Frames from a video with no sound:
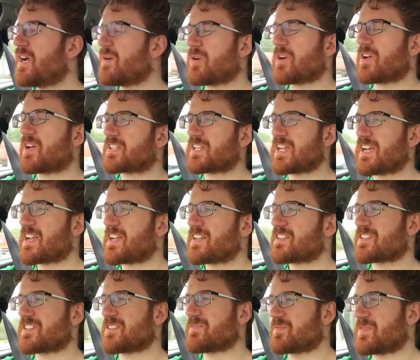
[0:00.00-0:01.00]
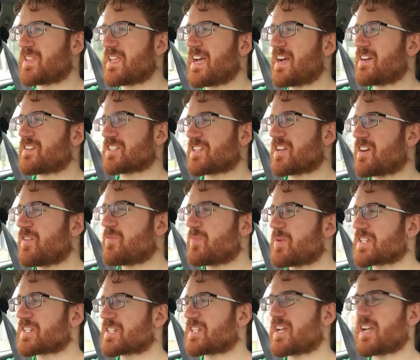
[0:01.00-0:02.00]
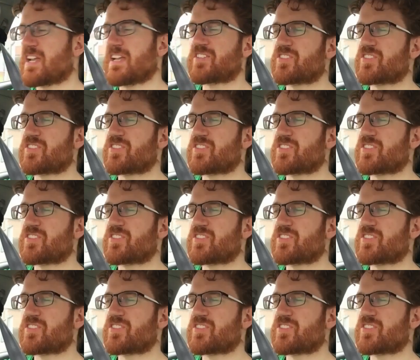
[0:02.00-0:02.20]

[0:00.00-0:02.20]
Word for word: But I I it to their house at half past six,